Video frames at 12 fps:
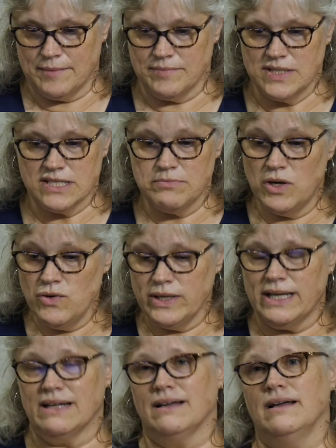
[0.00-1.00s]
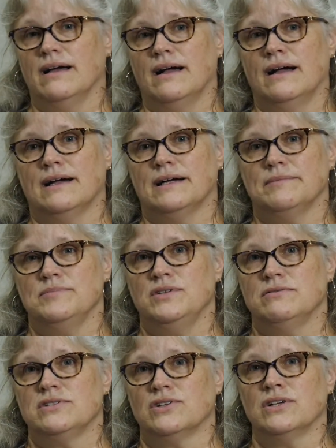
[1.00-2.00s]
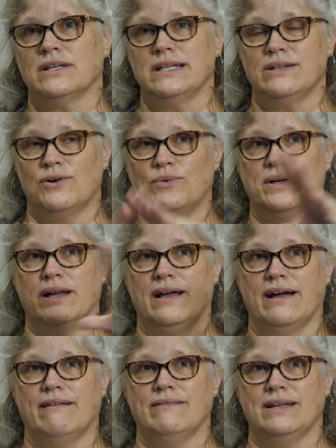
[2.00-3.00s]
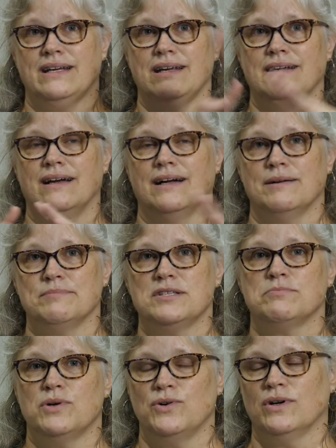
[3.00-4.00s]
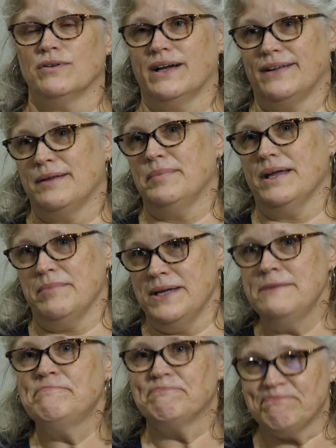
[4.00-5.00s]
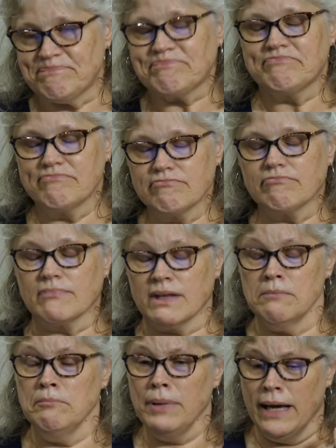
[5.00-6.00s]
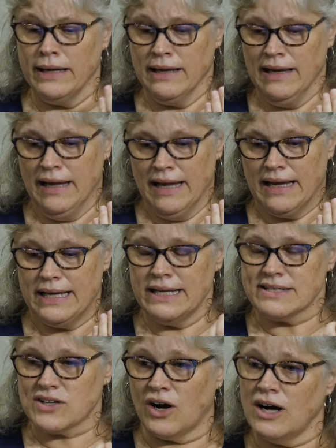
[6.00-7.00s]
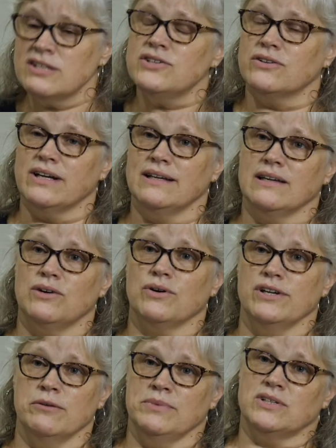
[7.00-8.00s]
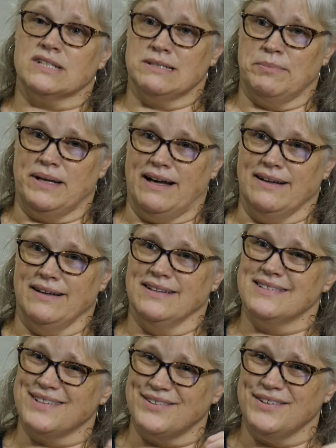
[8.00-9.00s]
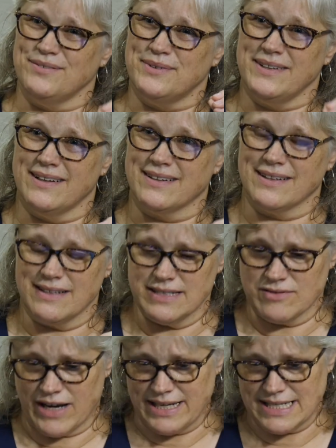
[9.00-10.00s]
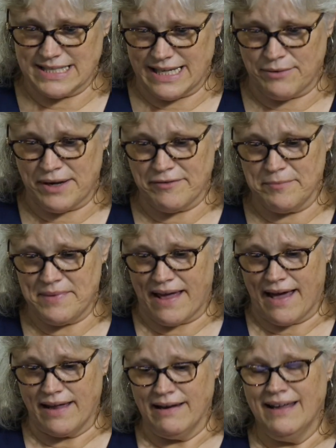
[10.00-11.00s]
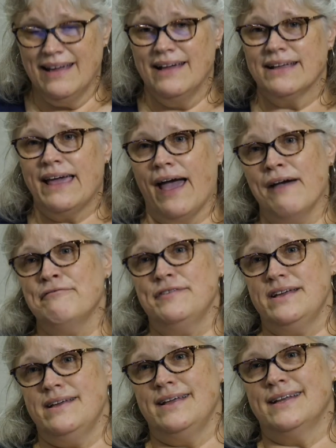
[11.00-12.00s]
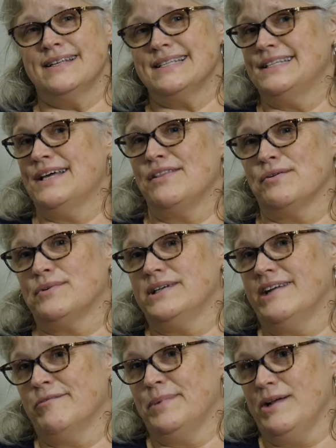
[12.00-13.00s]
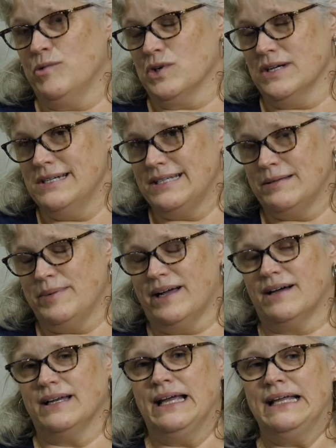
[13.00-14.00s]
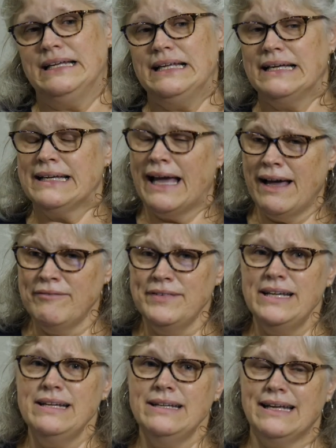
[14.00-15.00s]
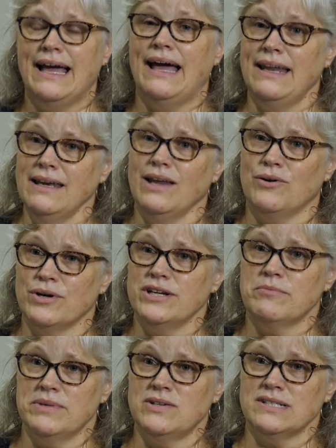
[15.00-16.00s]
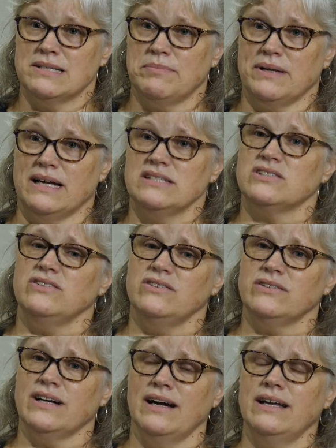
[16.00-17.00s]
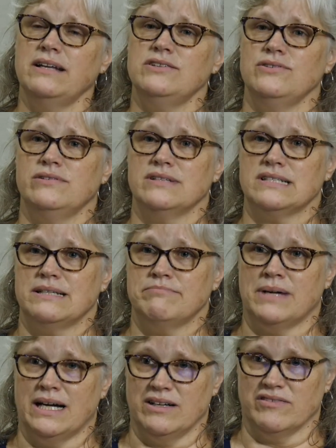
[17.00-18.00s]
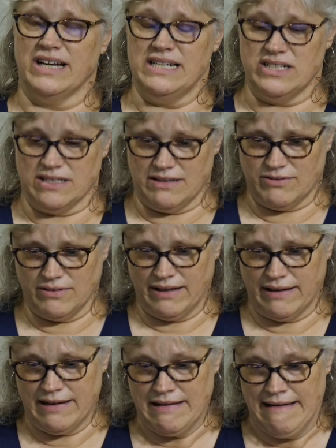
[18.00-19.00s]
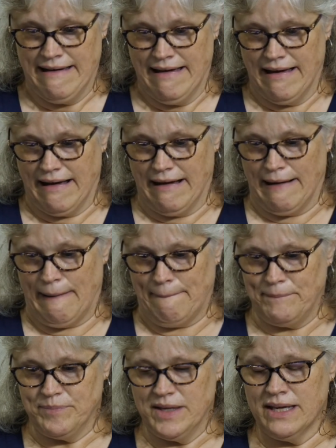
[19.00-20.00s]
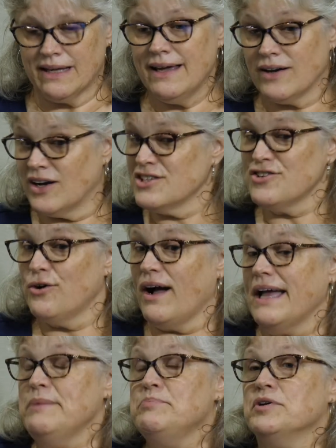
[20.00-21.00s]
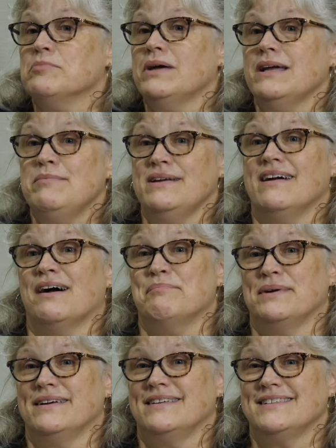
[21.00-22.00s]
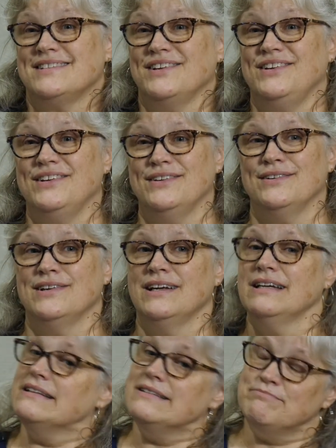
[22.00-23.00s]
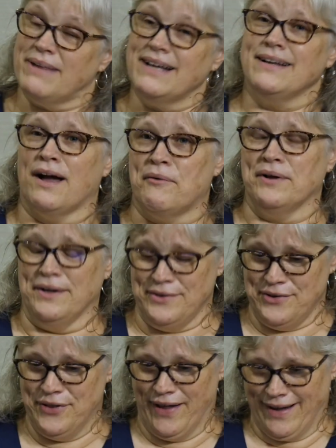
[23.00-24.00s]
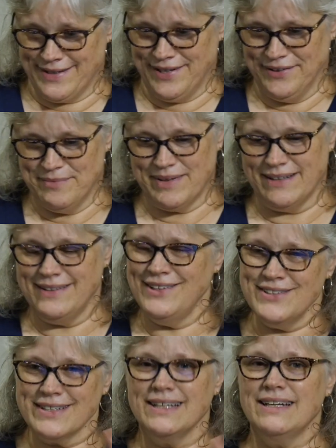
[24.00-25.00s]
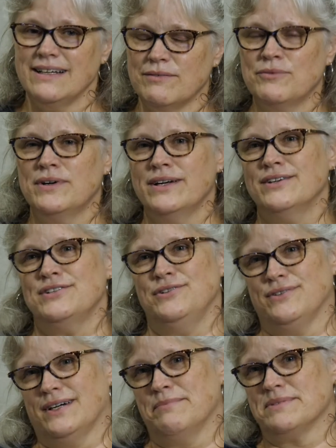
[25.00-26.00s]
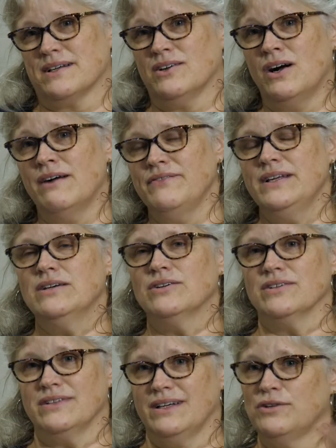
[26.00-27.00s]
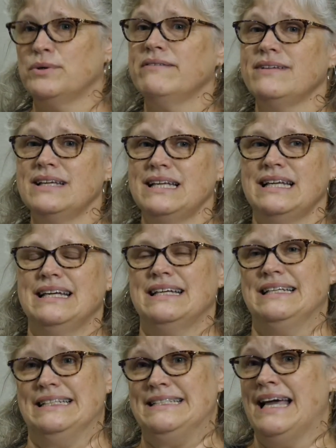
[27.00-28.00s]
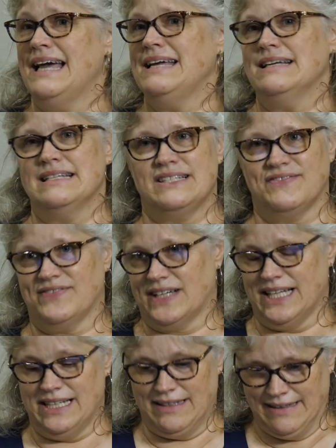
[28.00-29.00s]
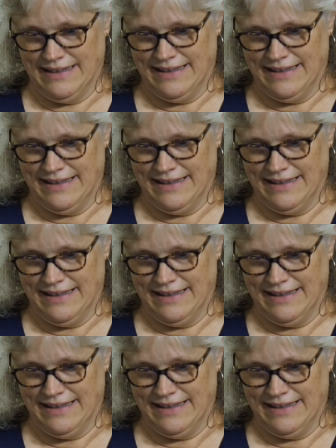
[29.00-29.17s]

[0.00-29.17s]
Smoking, you certainly don't want to have any smoke around the baby, but it also can lower your milk supply. So you want to try to stay away from that. Caffeine is another one everybody worries about, and caffeine can lower your milk supply, so you've got to do this in moderation, okay? It can also hype your baby up, so you might not want to do that too, but usually 1 or 2 cups of coffee or the equivalent in a day is fine.